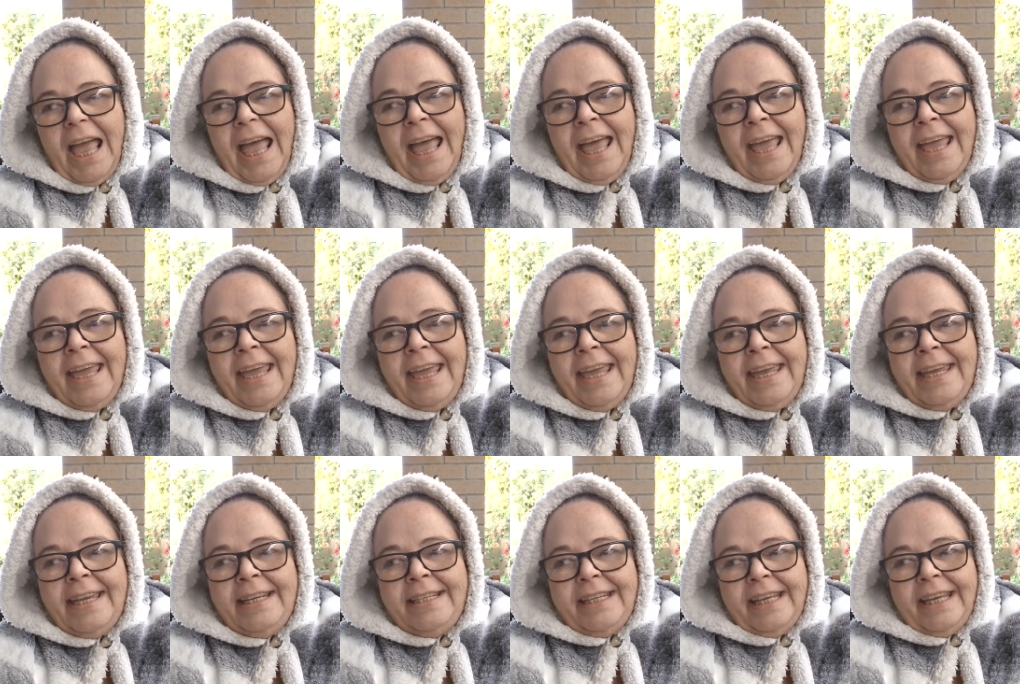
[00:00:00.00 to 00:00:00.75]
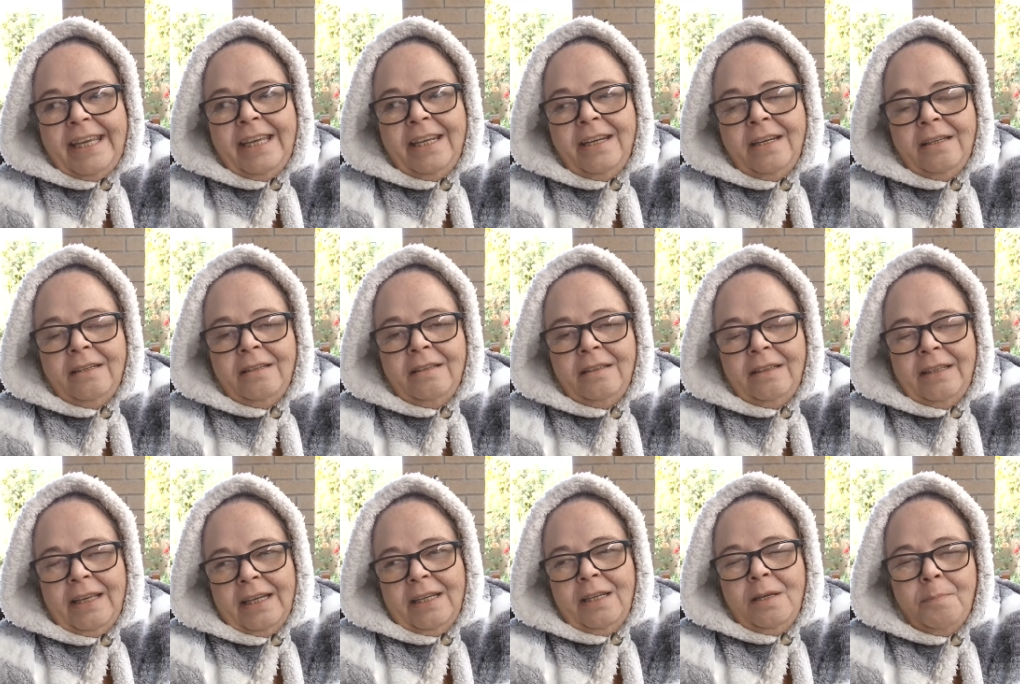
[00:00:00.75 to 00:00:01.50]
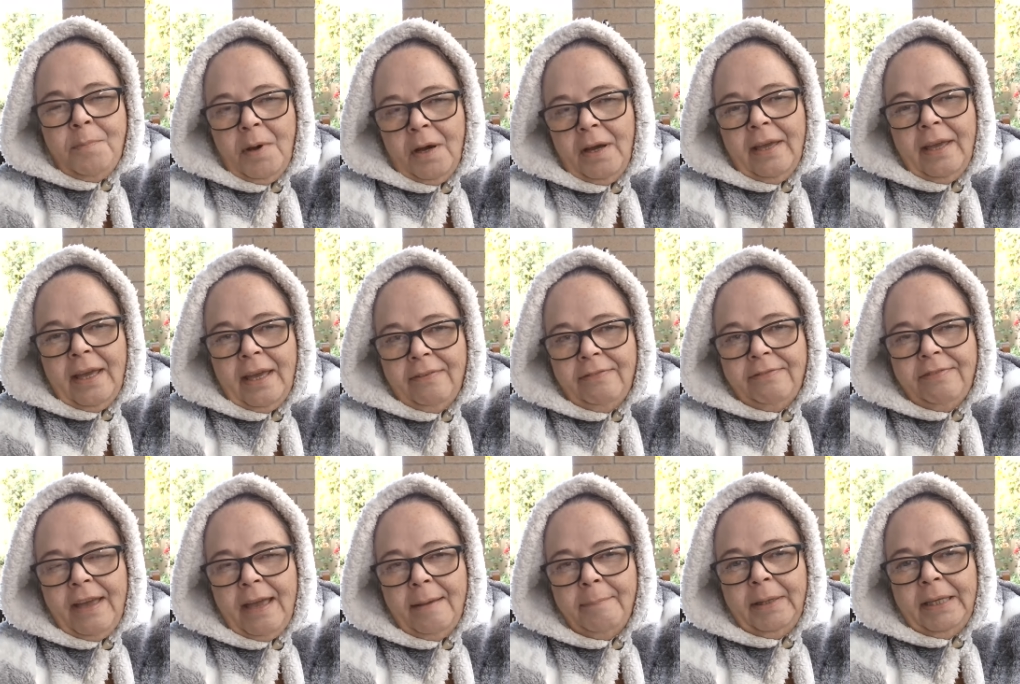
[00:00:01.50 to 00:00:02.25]
aid in getting my
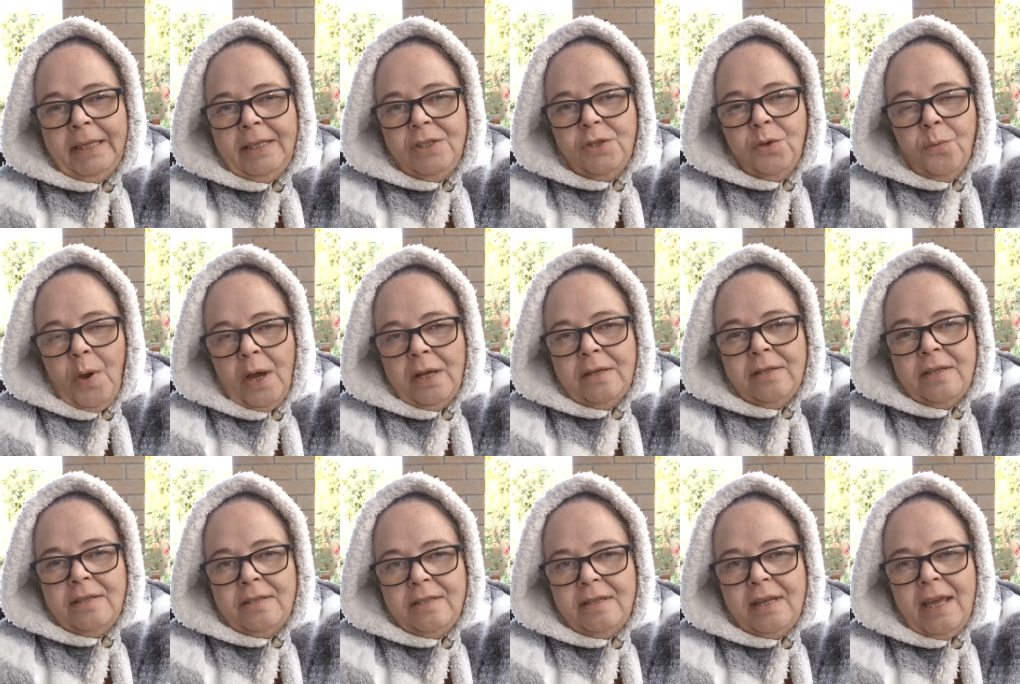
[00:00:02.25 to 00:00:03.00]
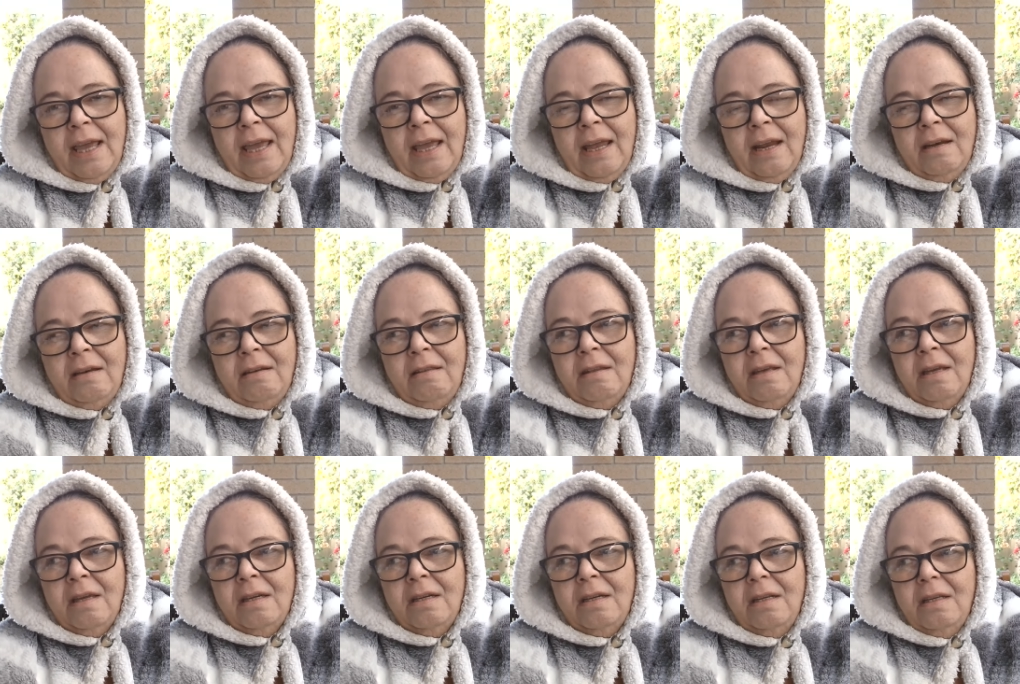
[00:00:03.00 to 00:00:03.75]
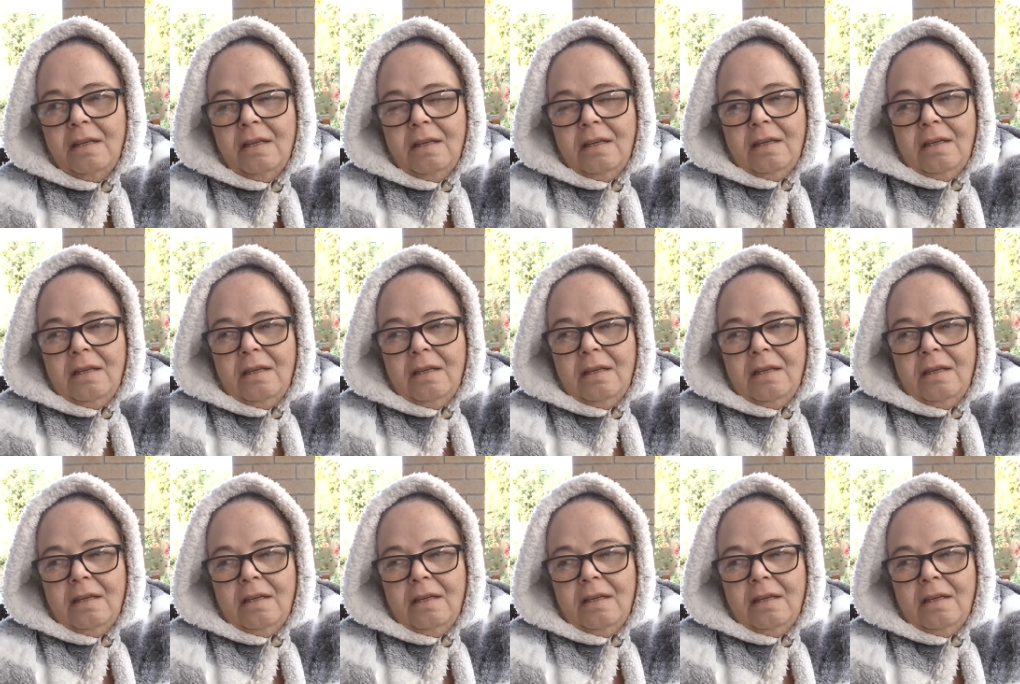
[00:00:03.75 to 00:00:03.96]
family to understand that